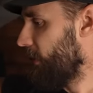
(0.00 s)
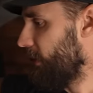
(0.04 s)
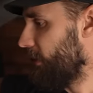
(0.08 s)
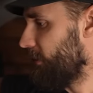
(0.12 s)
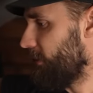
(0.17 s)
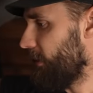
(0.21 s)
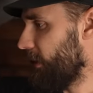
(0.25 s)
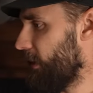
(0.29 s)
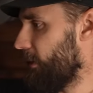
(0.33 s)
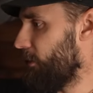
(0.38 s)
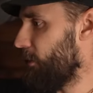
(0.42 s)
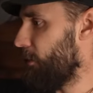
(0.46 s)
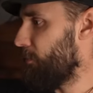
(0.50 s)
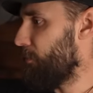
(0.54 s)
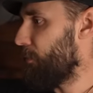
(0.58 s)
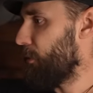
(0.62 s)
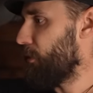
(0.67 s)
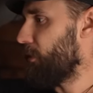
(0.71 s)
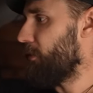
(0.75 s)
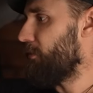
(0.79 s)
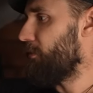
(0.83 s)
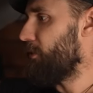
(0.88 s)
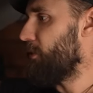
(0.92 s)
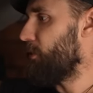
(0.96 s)
And say you have
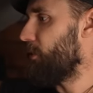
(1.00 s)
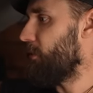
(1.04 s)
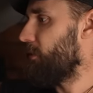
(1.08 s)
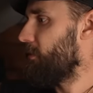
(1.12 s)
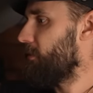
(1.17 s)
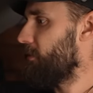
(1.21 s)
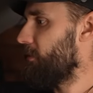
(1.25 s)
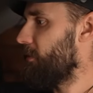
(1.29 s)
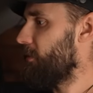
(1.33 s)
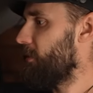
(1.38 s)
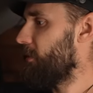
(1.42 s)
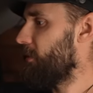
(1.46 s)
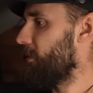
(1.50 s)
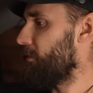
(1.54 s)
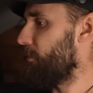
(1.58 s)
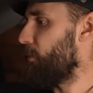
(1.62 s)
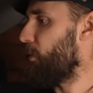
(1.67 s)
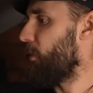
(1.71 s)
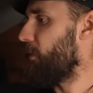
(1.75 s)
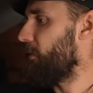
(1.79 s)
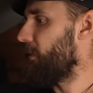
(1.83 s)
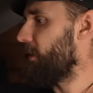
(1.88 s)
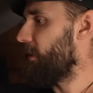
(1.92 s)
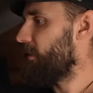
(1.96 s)
put a few
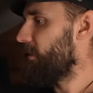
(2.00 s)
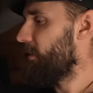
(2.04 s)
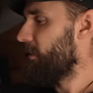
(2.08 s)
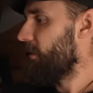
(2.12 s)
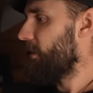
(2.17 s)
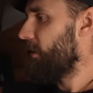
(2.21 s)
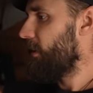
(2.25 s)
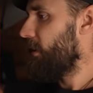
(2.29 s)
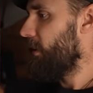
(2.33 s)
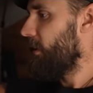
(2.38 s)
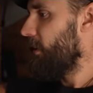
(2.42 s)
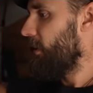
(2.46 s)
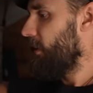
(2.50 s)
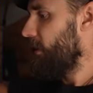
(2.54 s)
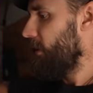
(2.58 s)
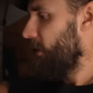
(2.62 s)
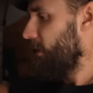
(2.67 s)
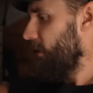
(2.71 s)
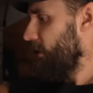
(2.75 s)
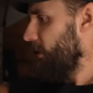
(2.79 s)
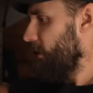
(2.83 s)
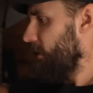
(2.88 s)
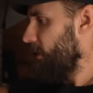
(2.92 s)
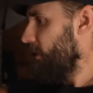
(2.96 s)
more of this
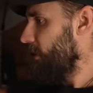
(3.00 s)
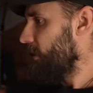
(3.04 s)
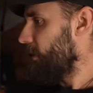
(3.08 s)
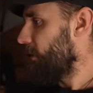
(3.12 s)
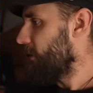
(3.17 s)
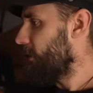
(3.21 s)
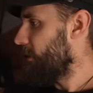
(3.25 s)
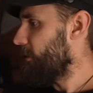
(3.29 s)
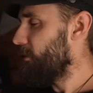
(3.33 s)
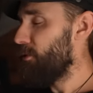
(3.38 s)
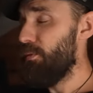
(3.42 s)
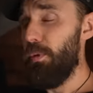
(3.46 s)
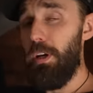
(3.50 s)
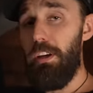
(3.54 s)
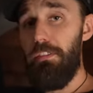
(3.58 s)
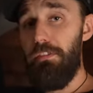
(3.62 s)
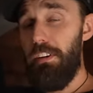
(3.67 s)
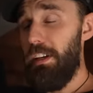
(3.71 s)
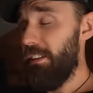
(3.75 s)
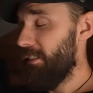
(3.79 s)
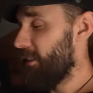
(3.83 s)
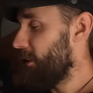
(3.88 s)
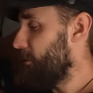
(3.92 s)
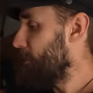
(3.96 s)
way
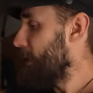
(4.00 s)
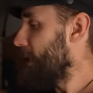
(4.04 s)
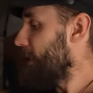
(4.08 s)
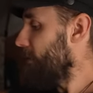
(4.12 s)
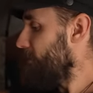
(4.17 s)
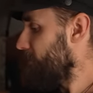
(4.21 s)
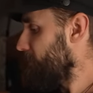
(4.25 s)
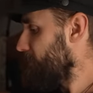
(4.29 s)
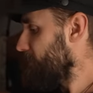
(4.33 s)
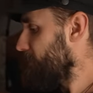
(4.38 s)
facing me.